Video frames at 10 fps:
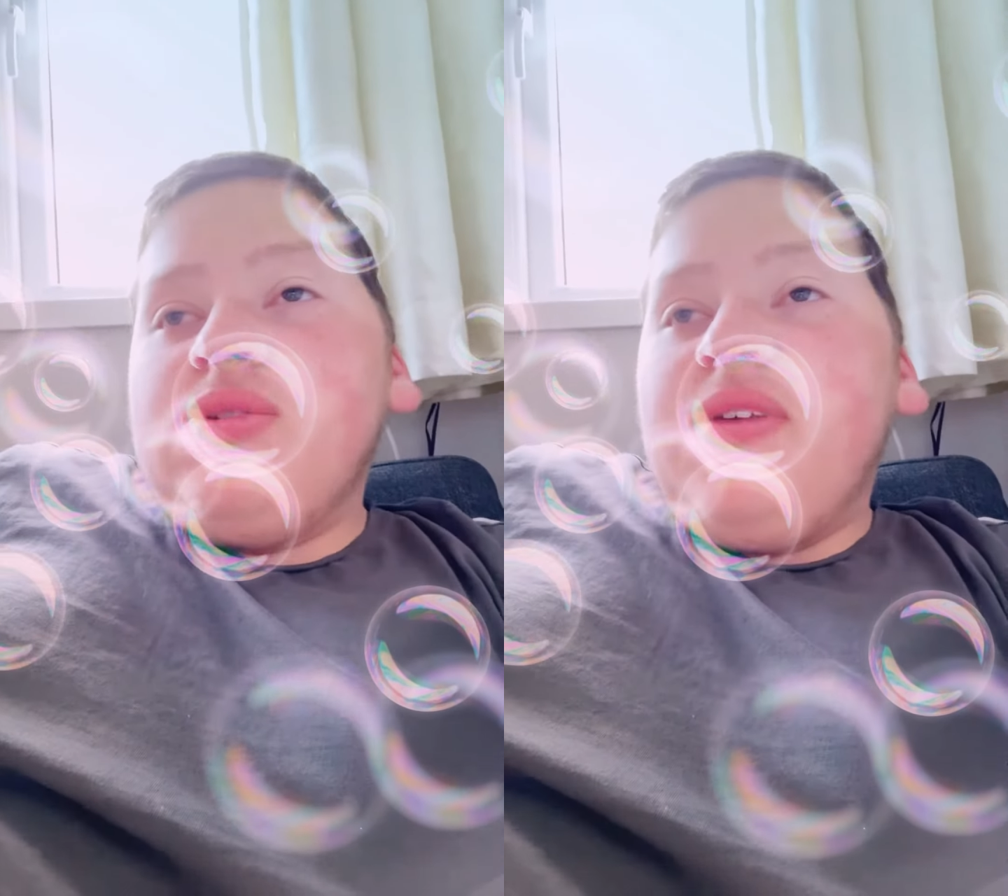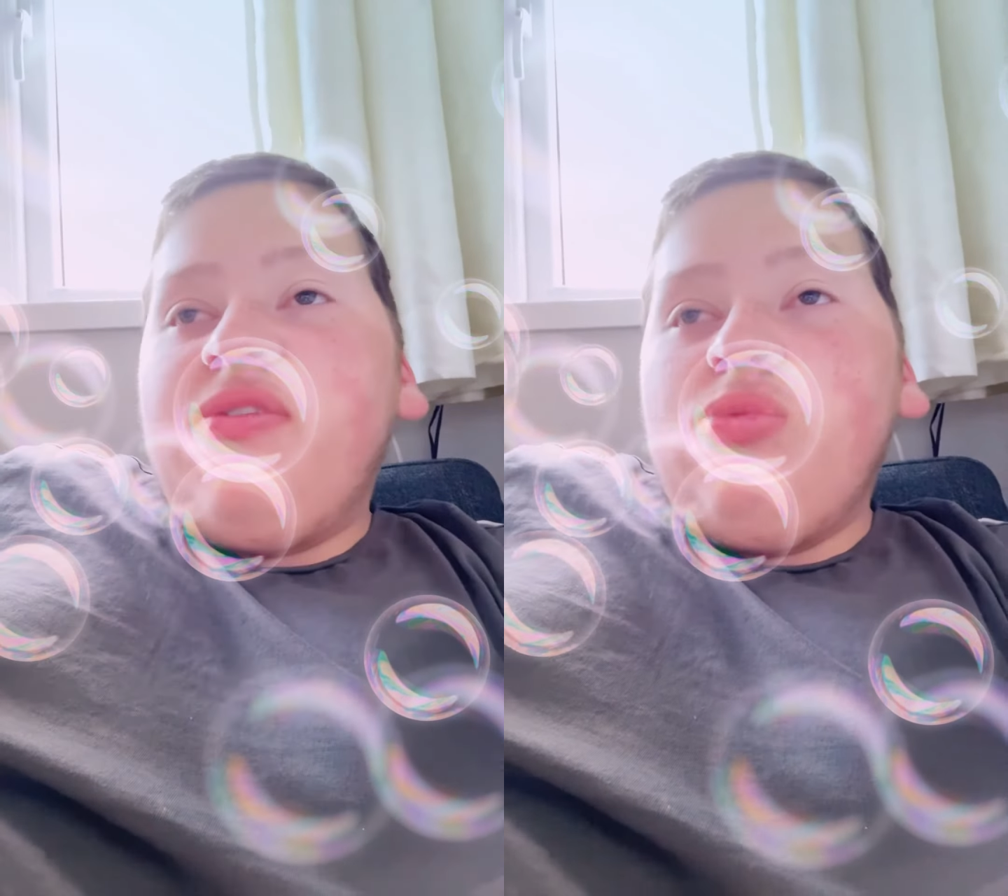
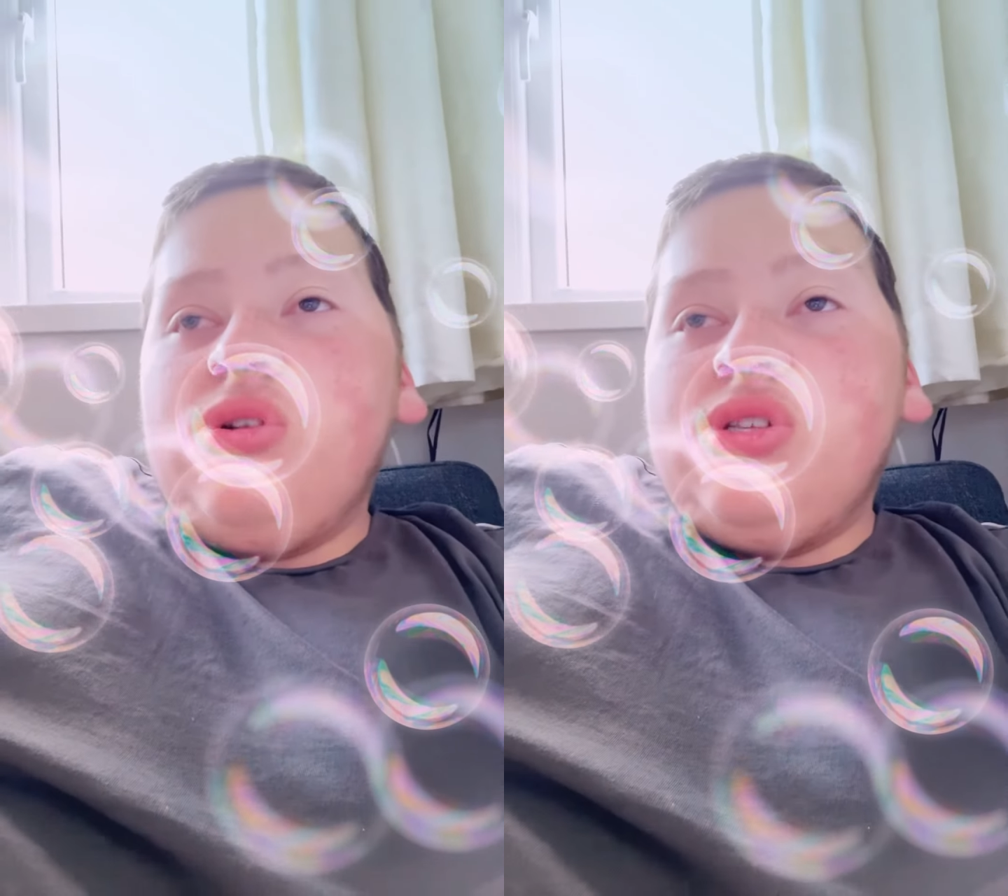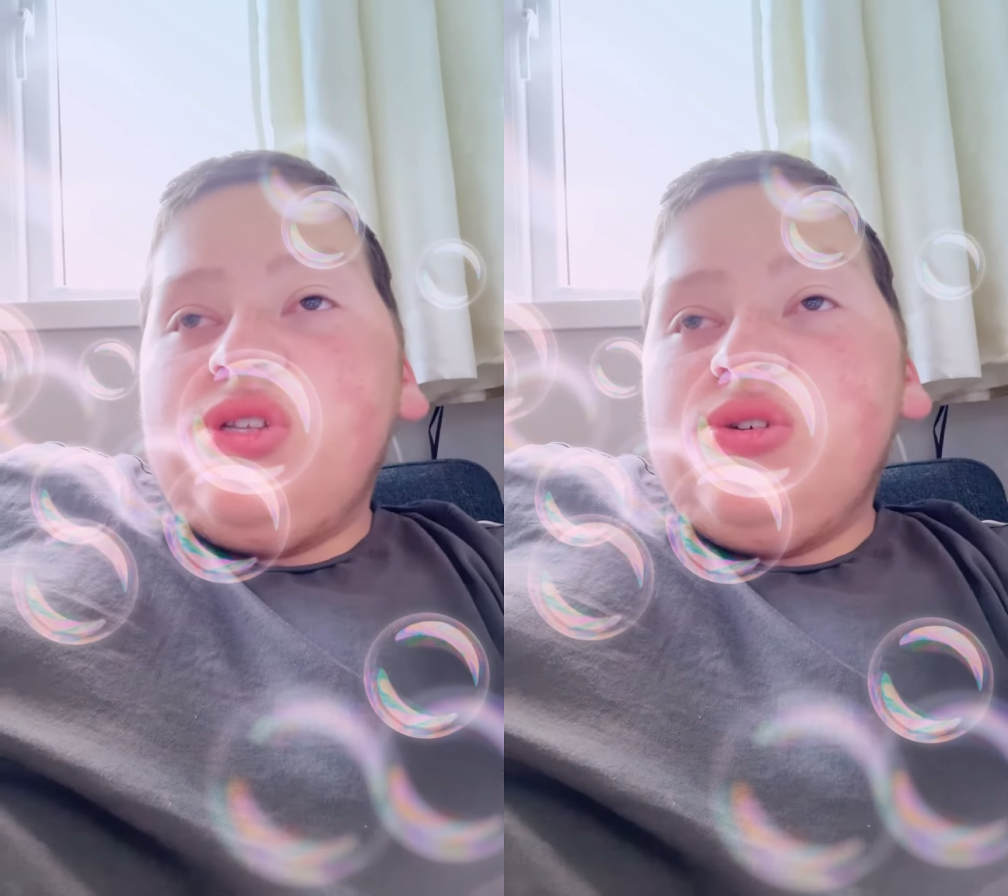if you
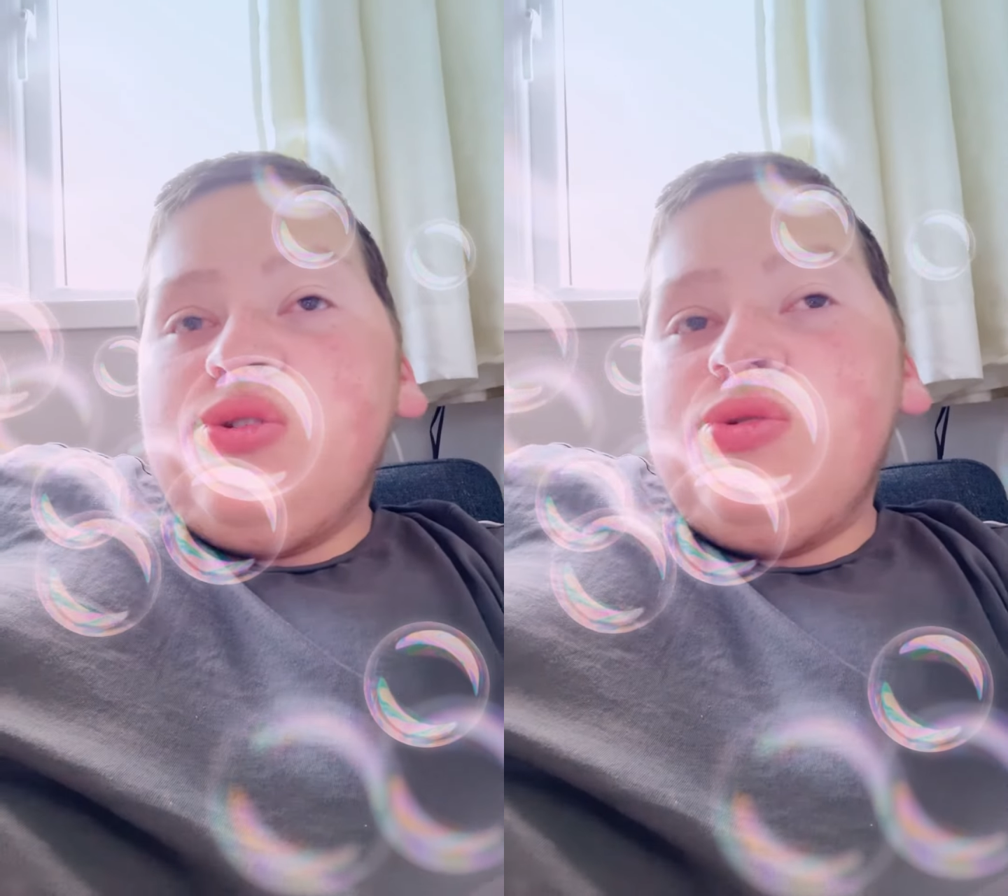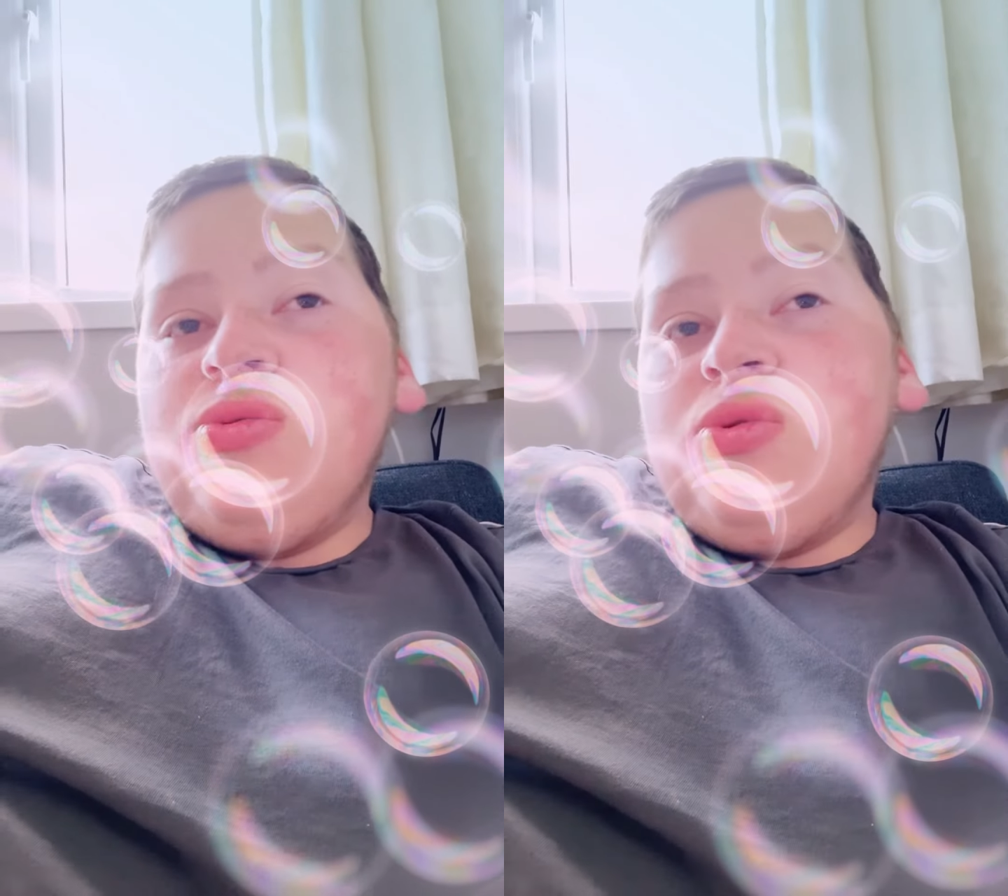want to,